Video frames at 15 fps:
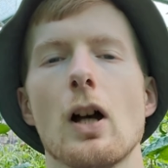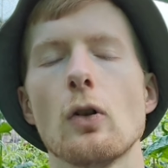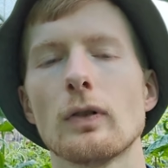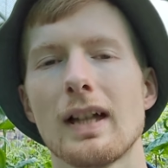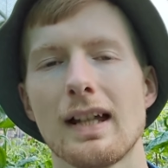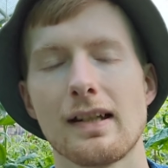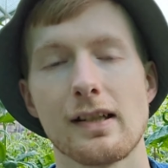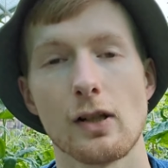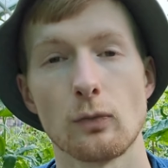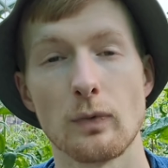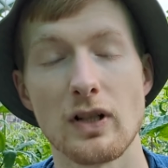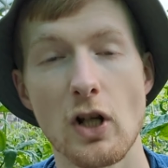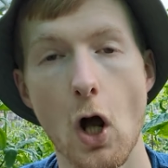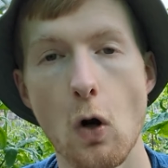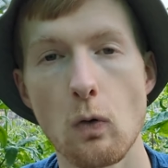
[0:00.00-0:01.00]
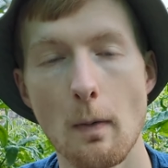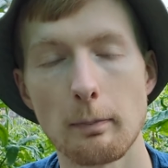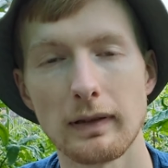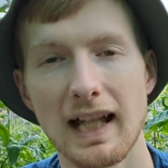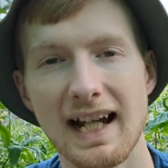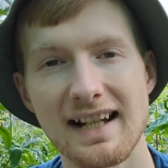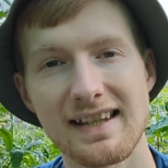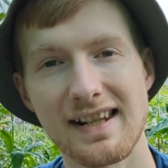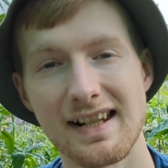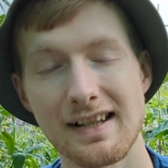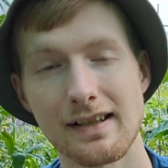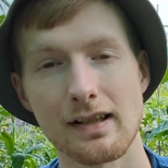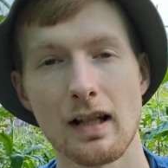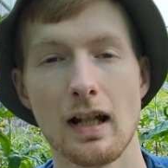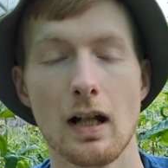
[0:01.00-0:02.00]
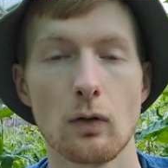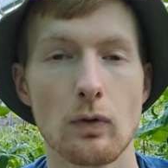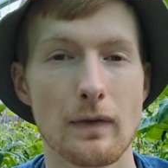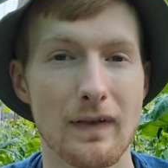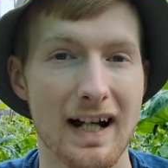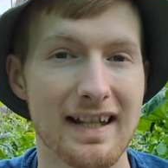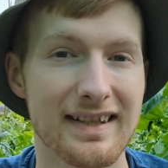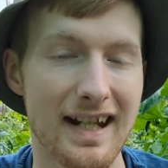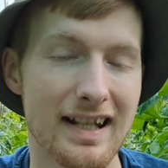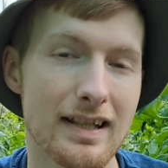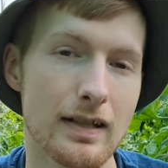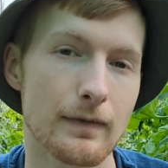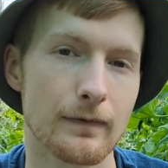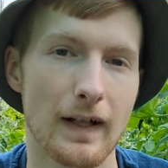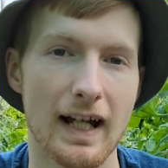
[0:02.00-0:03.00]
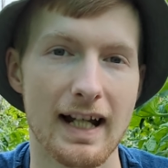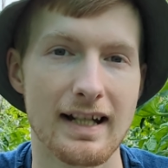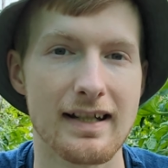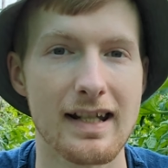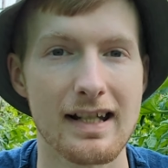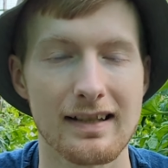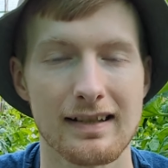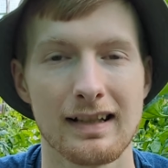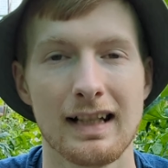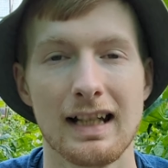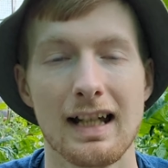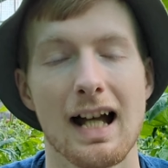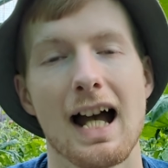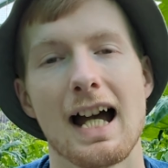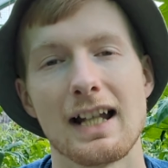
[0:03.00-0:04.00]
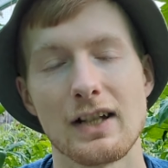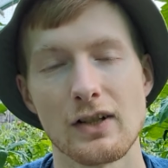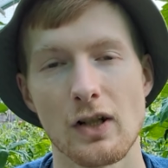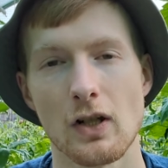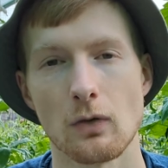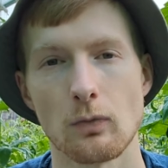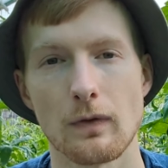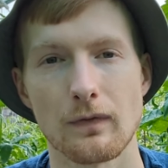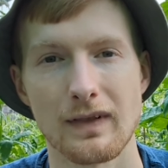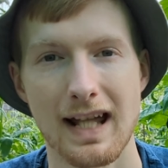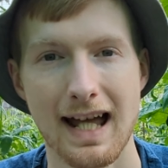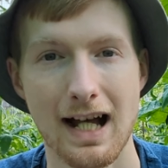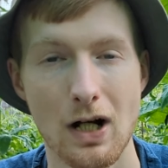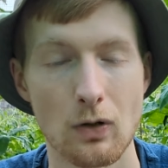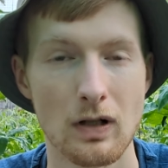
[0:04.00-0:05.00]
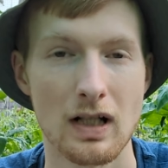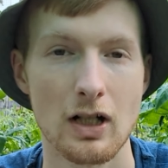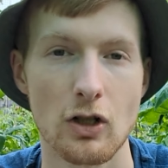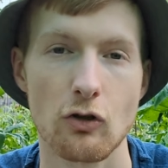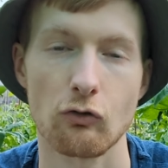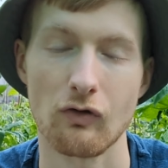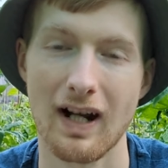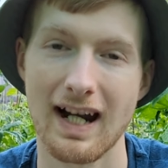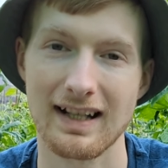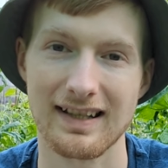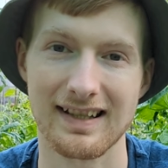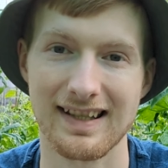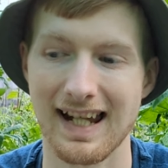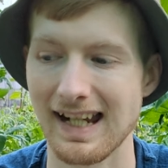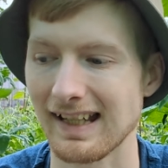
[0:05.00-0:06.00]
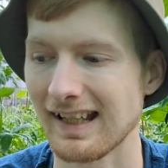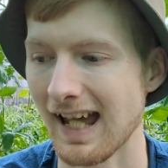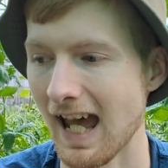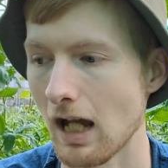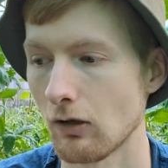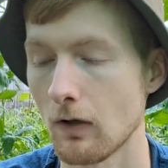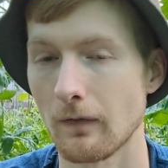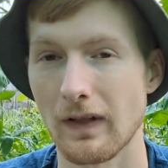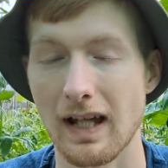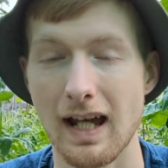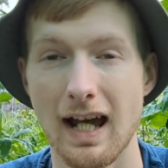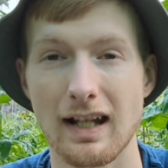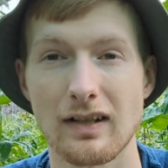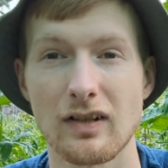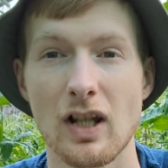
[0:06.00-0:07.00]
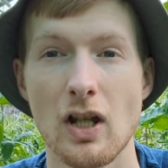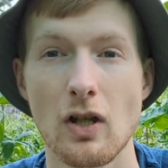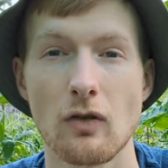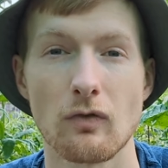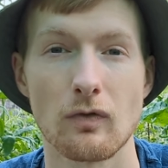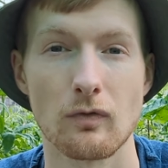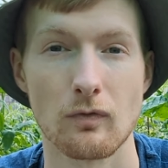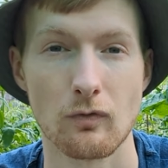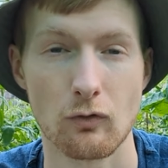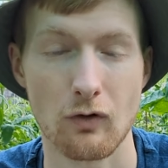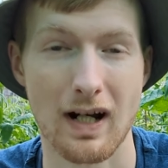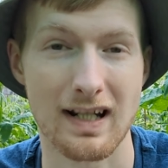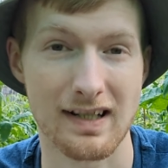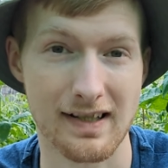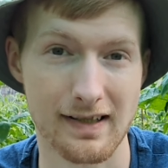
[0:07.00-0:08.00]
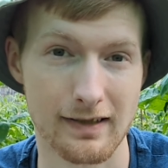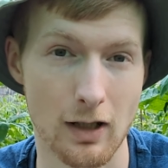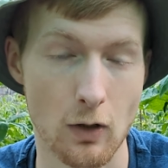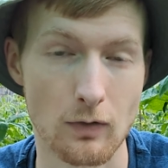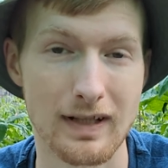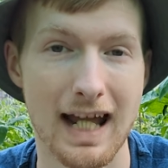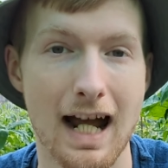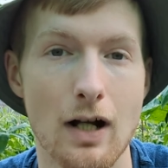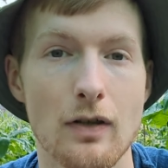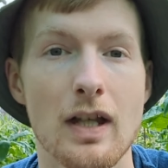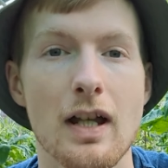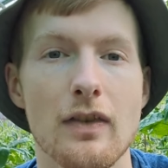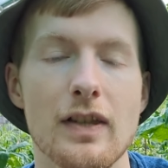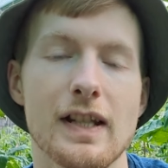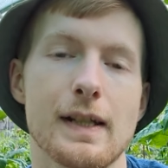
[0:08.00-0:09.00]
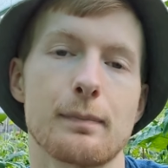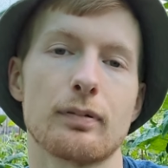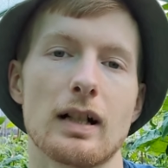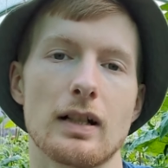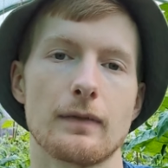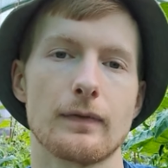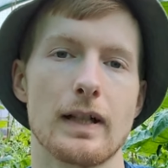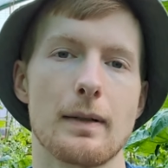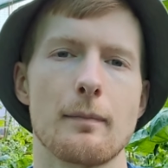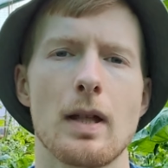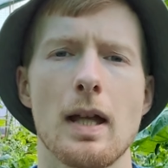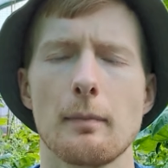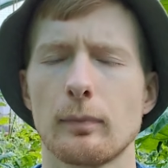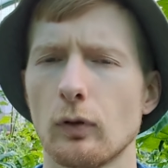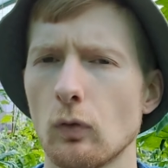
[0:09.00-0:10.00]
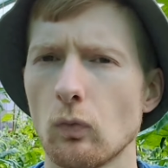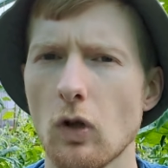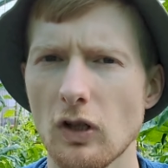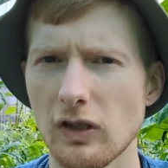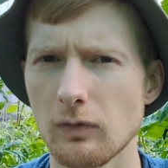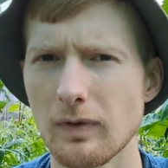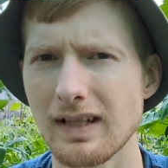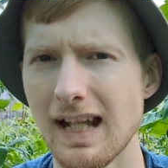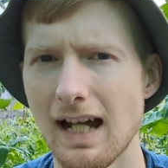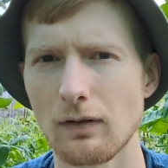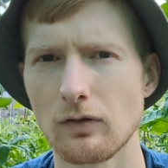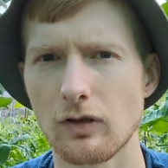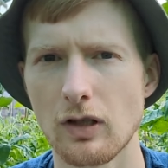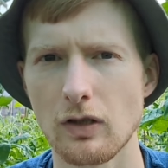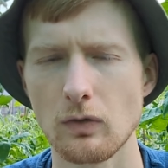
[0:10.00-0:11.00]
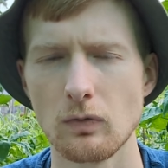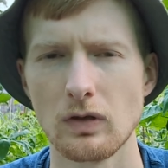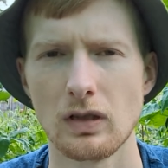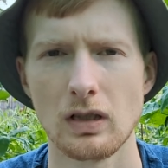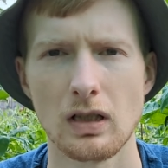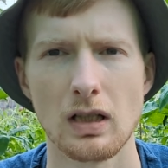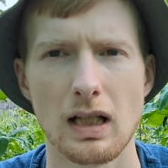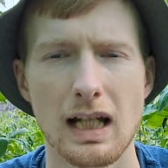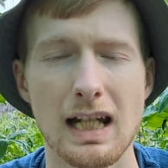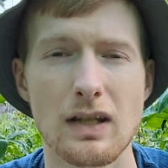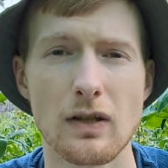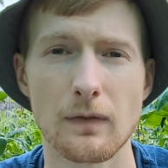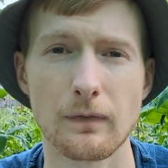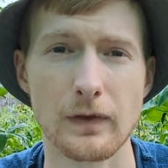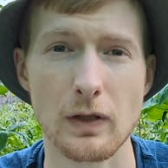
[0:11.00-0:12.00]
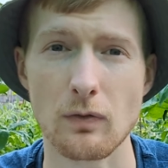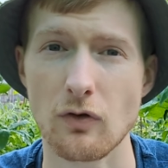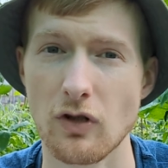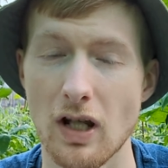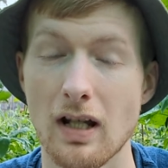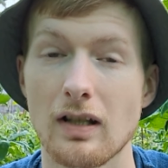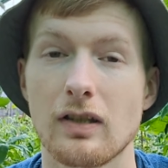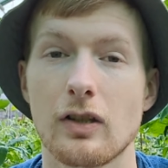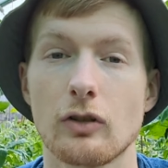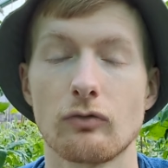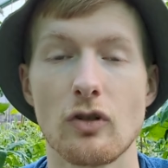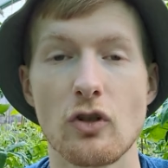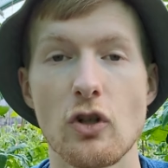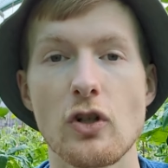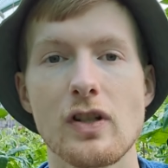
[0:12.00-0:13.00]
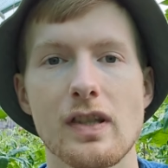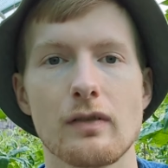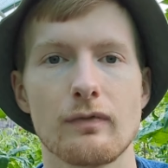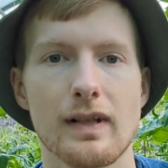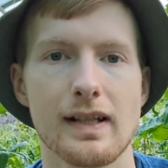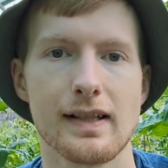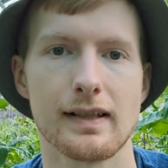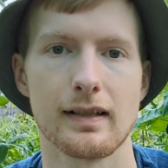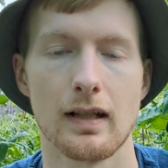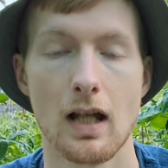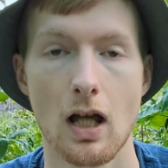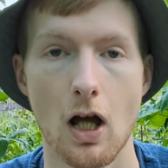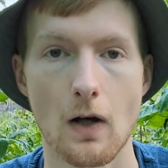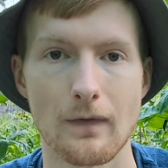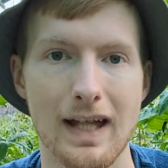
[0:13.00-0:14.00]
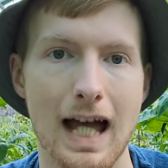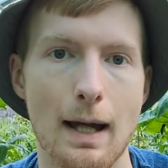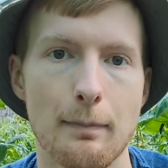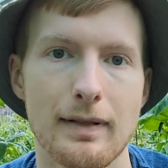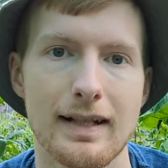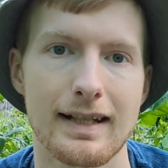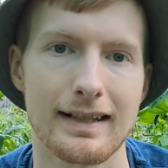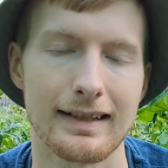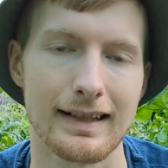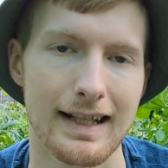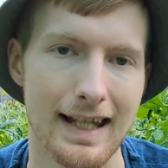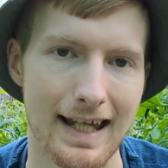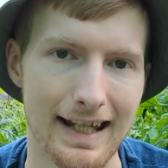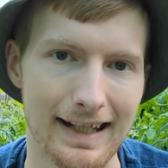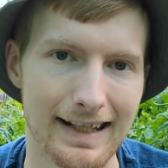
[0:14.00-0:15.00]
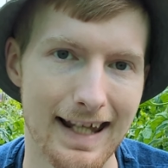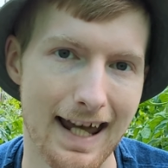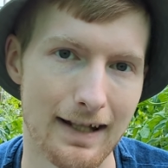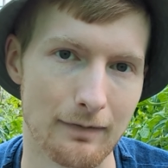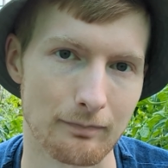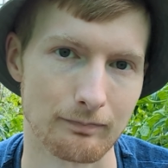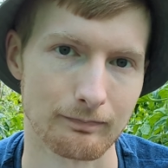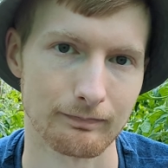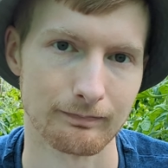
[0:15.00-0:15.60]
Okay, so we know what blight is, we've identified it, and we've now tried to take care of it and try and slow down the spread of it. But what do we now do in the future to reduce the risk of it happening again?